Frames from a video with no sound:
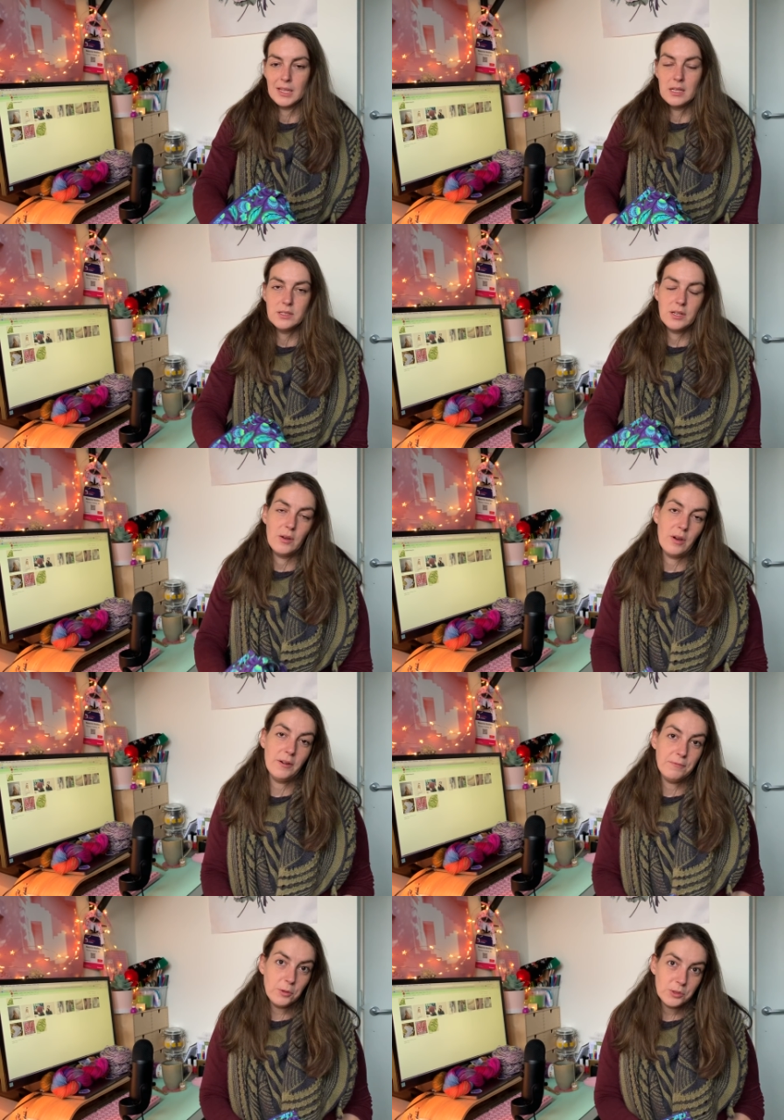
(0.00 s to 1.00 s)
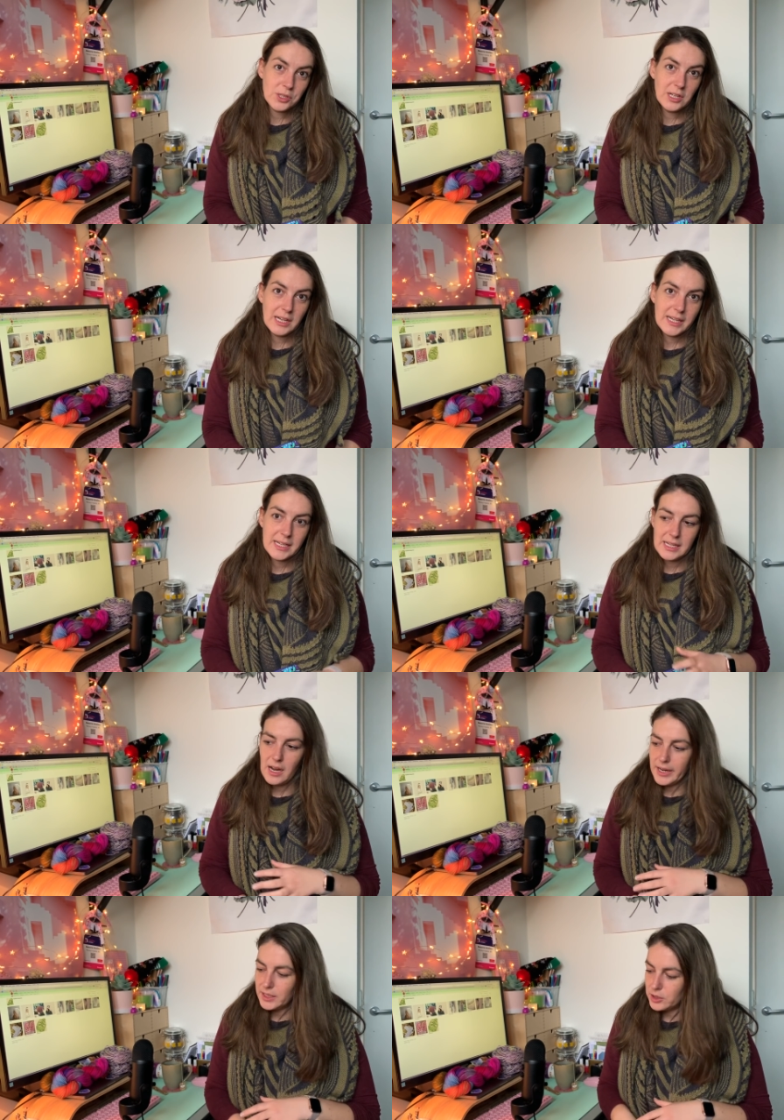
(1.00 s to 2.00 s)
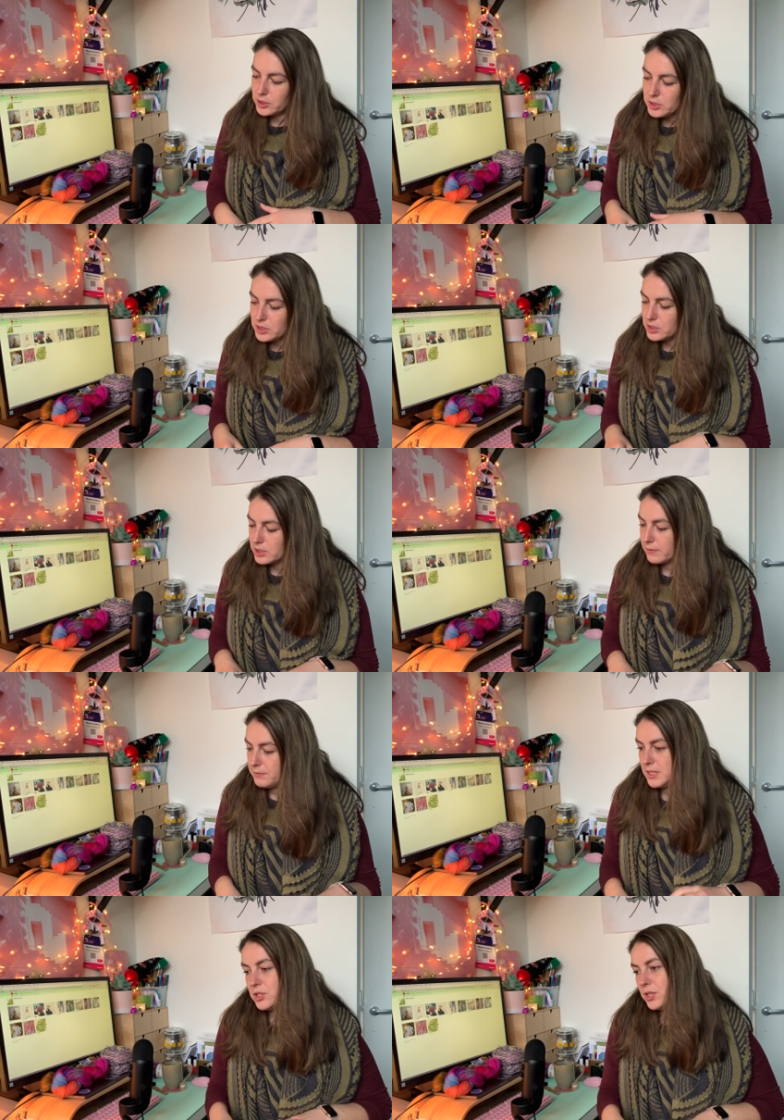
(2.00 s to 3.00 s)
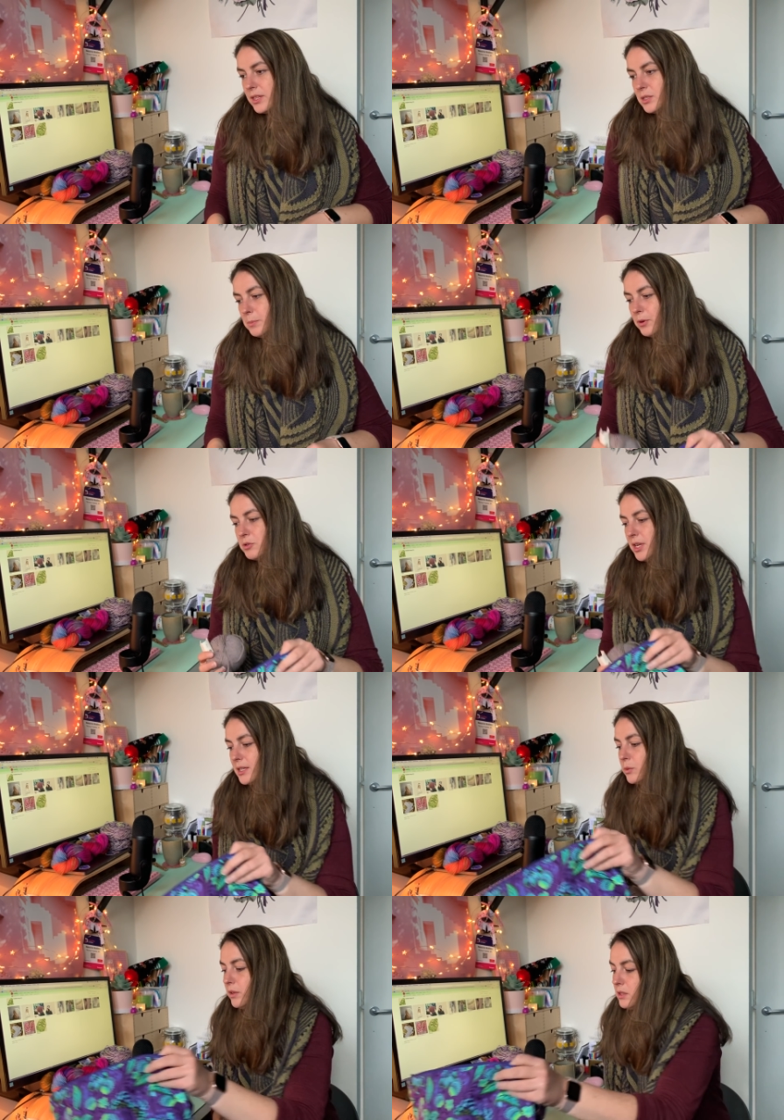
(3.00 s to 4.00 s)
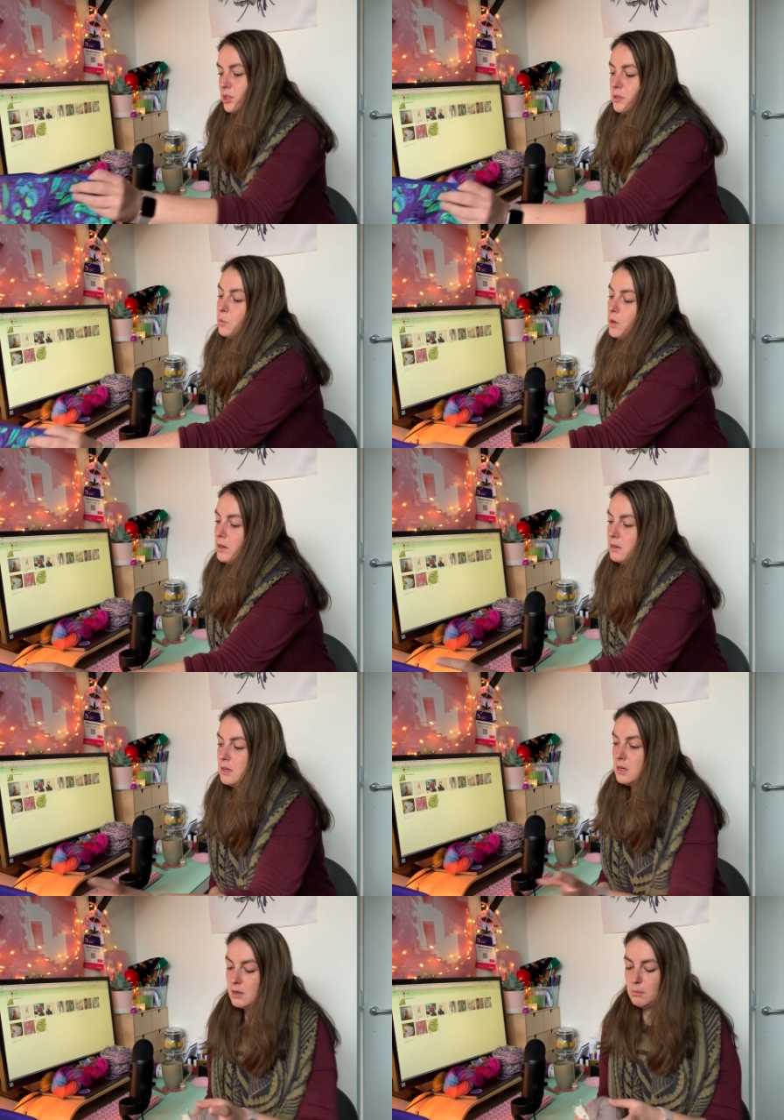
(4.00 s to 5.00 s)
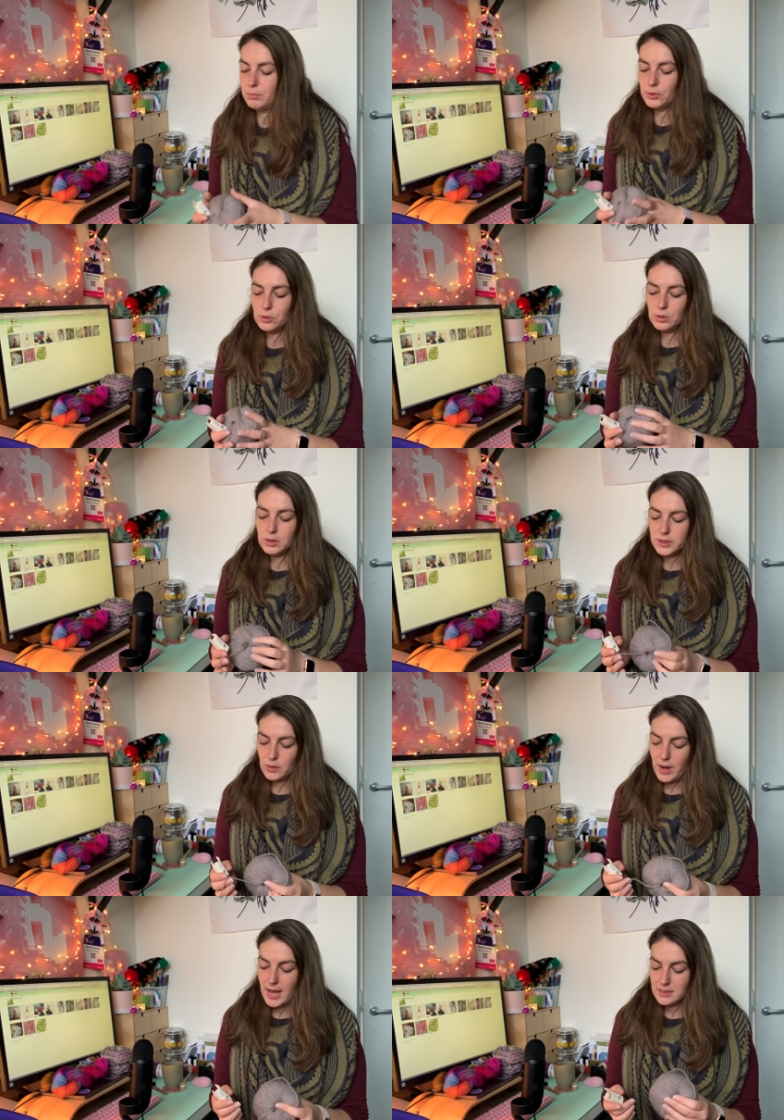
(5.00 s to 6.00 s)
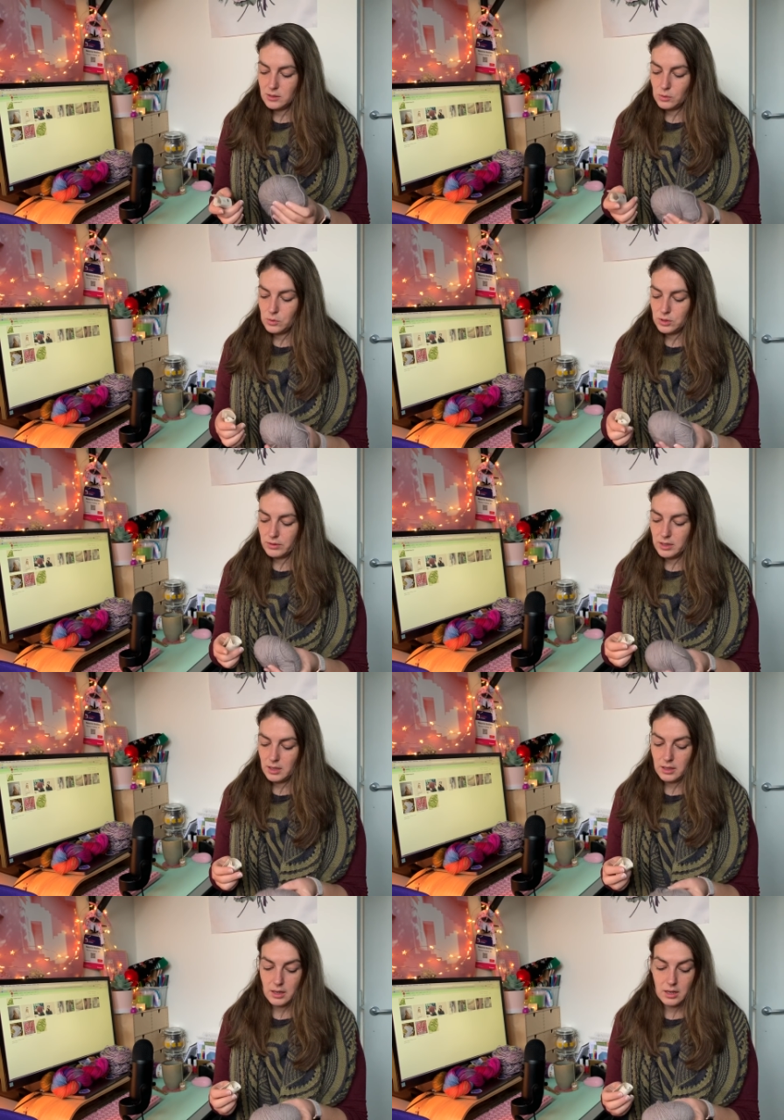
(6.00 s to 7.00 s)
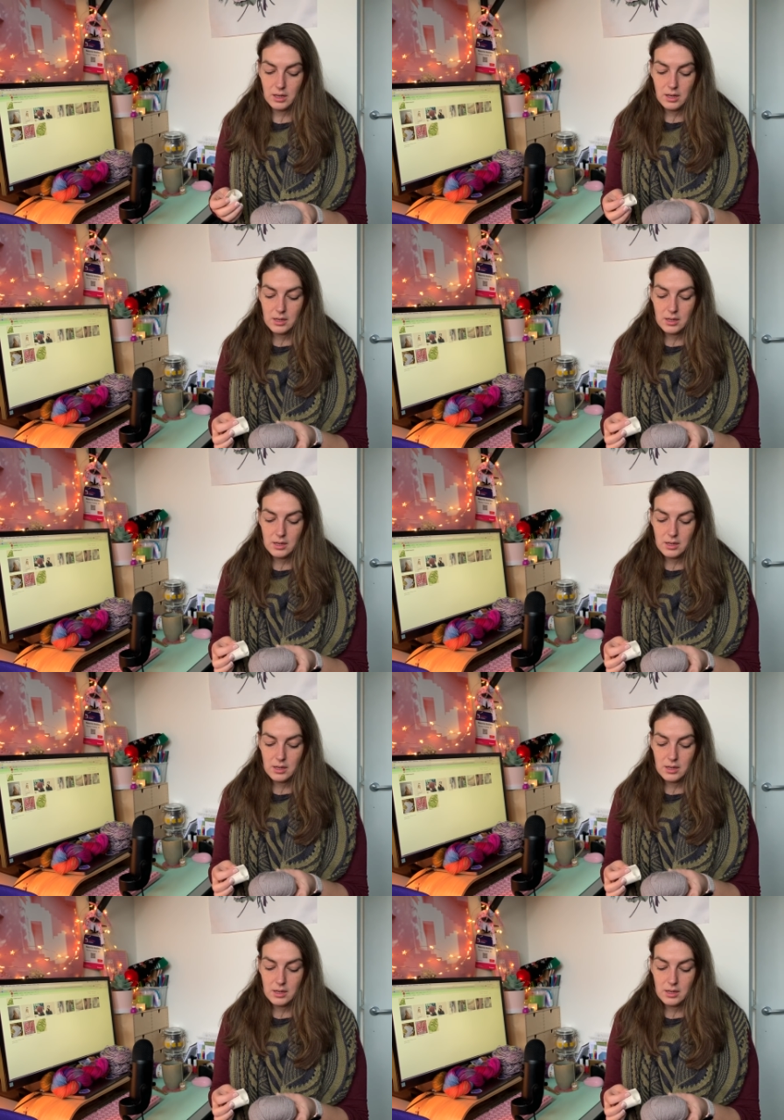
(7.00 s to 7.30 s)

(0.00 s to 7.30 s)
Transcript: So unfortunately I couldn't finish this project with just one ball, so I had to order another.